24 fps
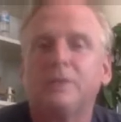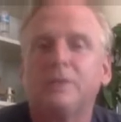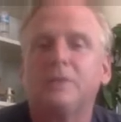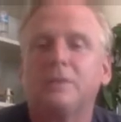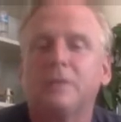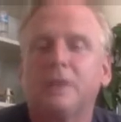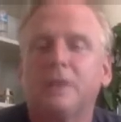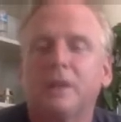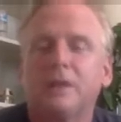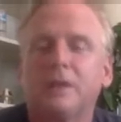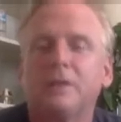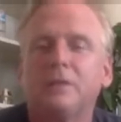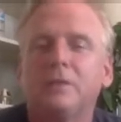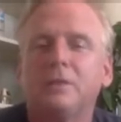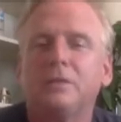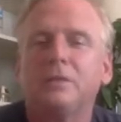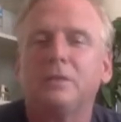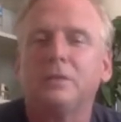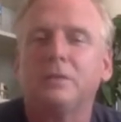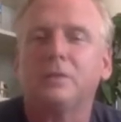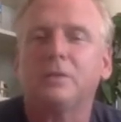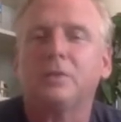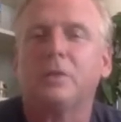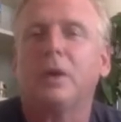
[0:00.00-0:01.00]
seconds to
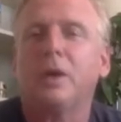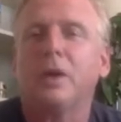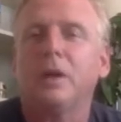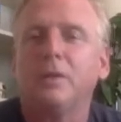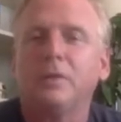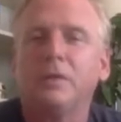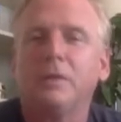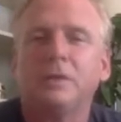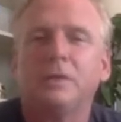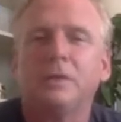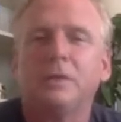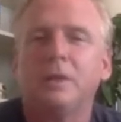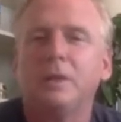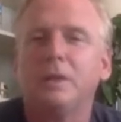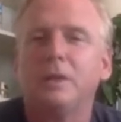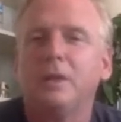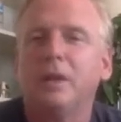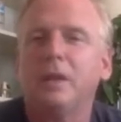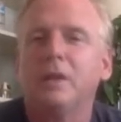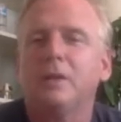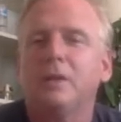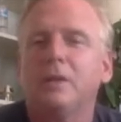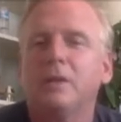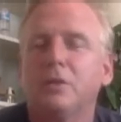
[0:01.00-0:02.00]
try and fatigue
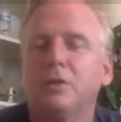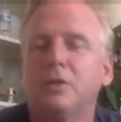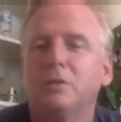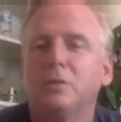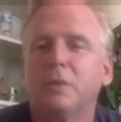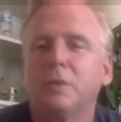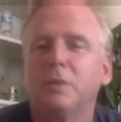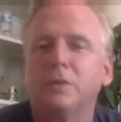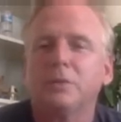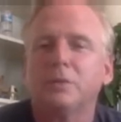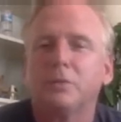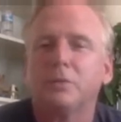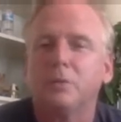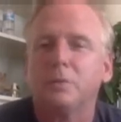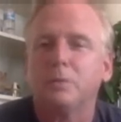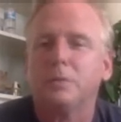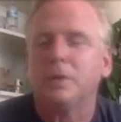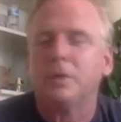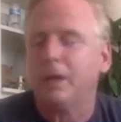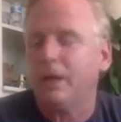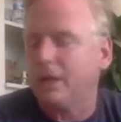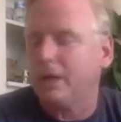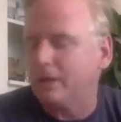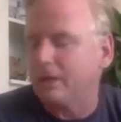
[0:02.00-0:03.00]
that large muscle group to
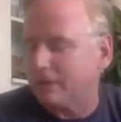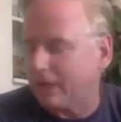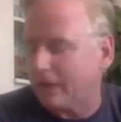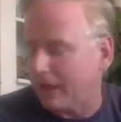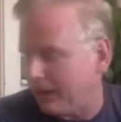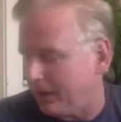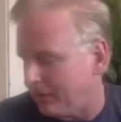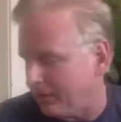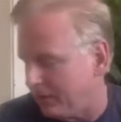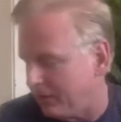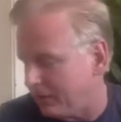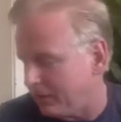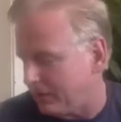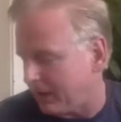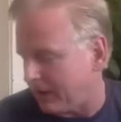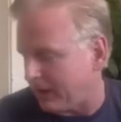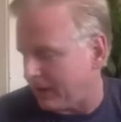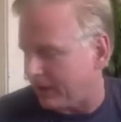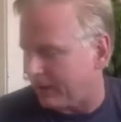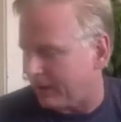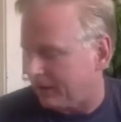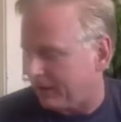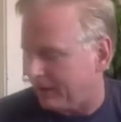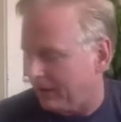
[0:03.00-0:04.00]
get it tighter and
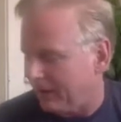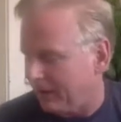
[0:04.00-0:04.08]
tighter.